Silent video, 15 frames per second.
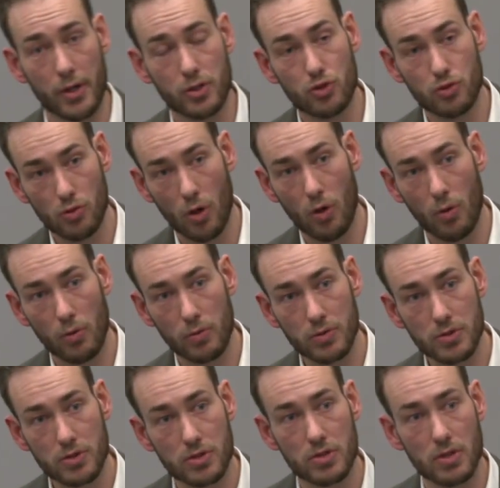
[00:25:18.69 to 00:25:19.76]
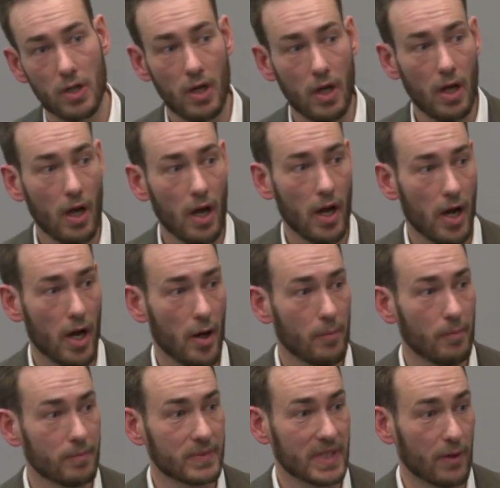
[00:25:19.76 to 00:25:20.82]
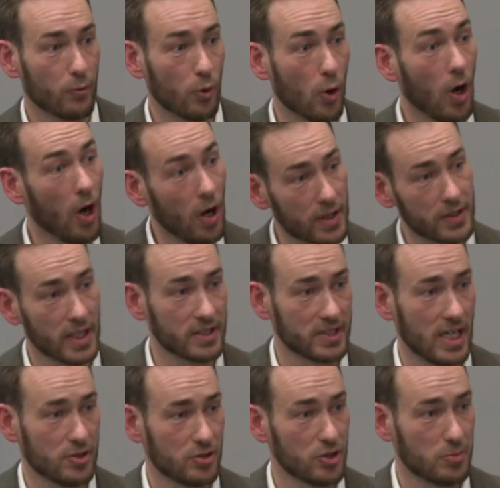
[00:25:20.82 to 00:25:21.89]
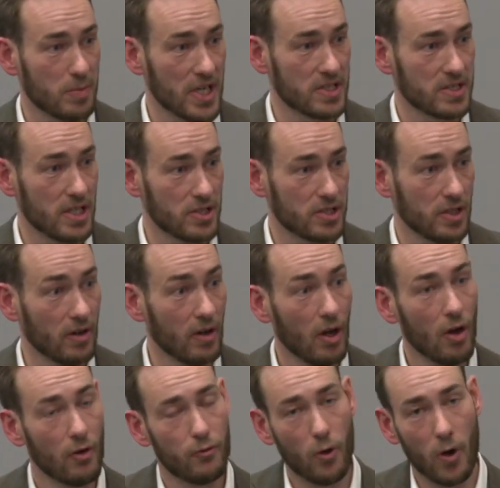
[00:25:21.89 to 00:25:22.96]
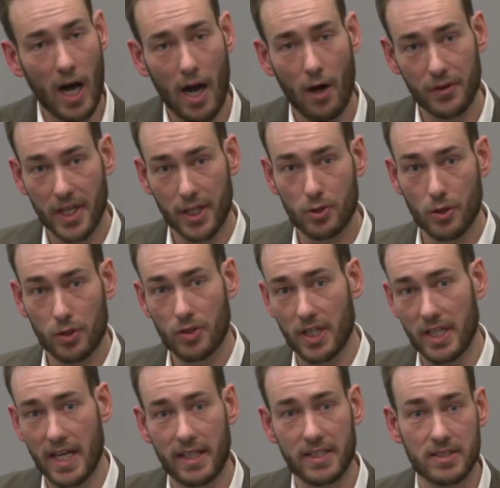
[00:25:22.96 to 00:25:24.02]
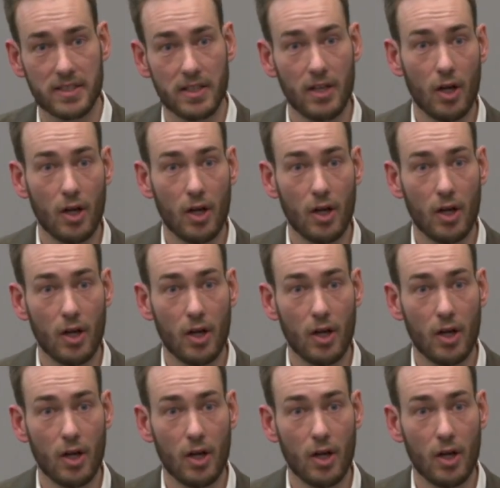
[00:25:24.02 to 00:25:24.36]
drones that were on the International Space Station for how they could connect